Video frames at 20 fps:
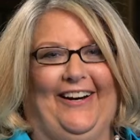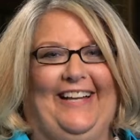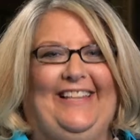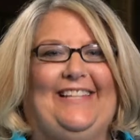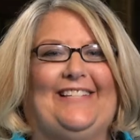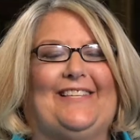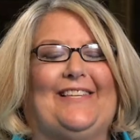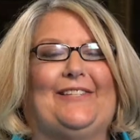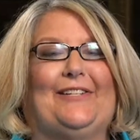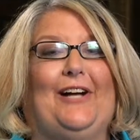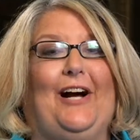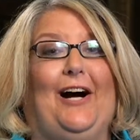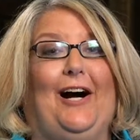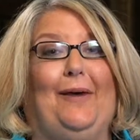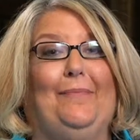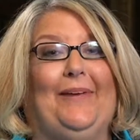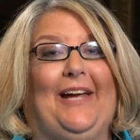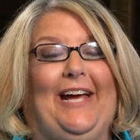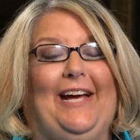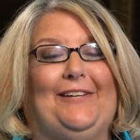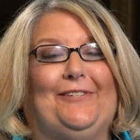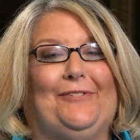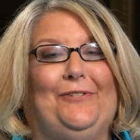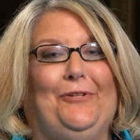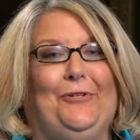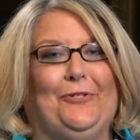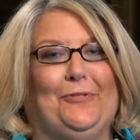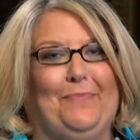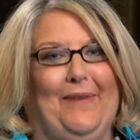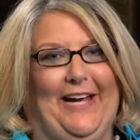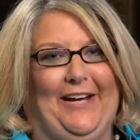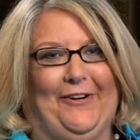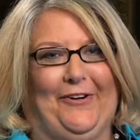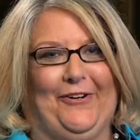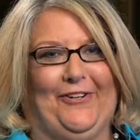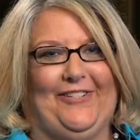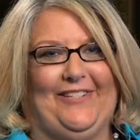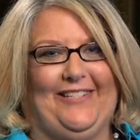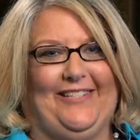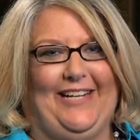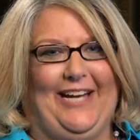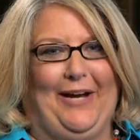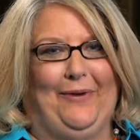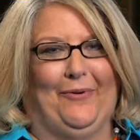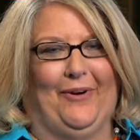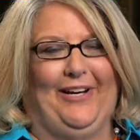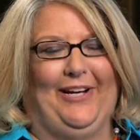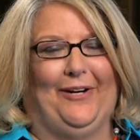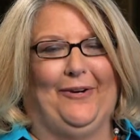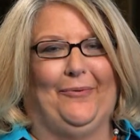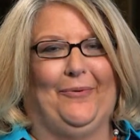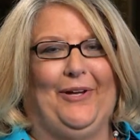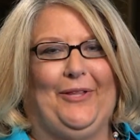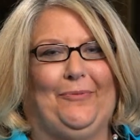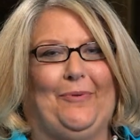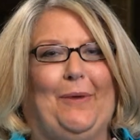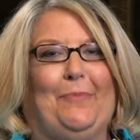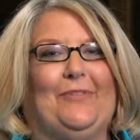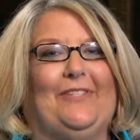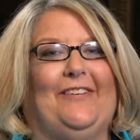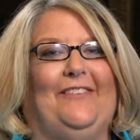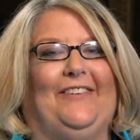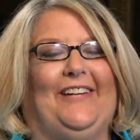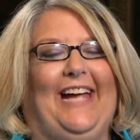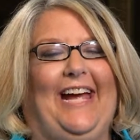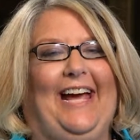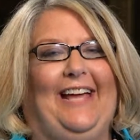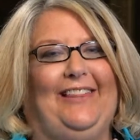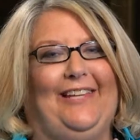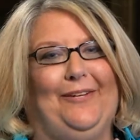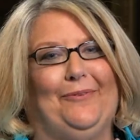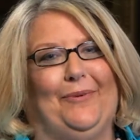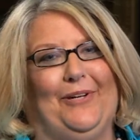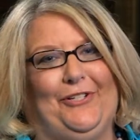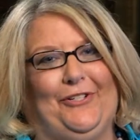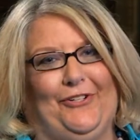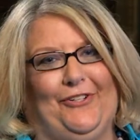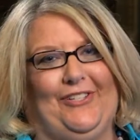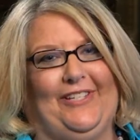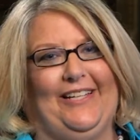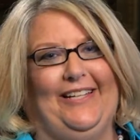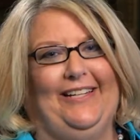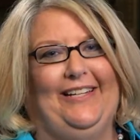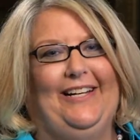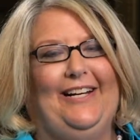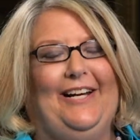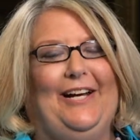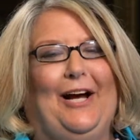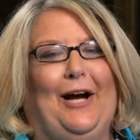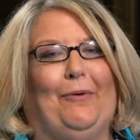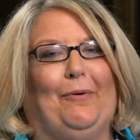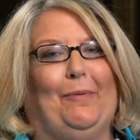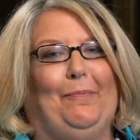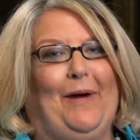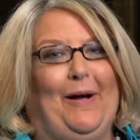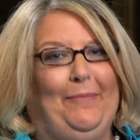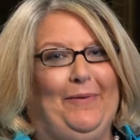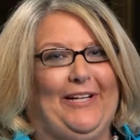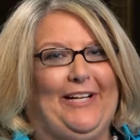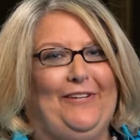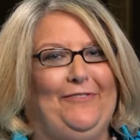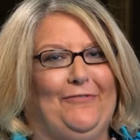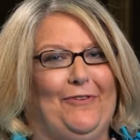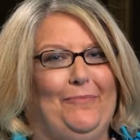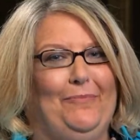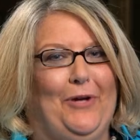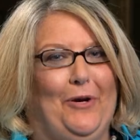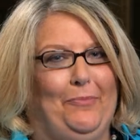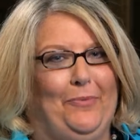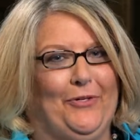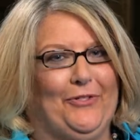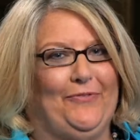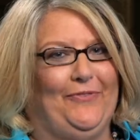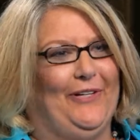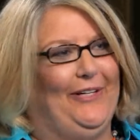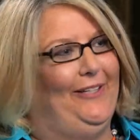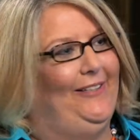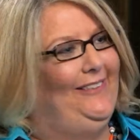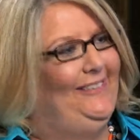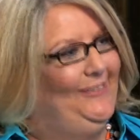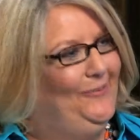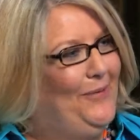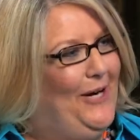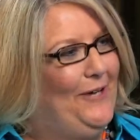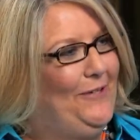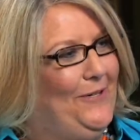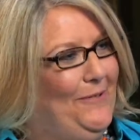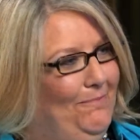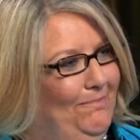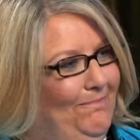and this is Comcast Newsmakers. Today we're here with Representative Kathy Richardson, a Republican from Noblesville. Welcome.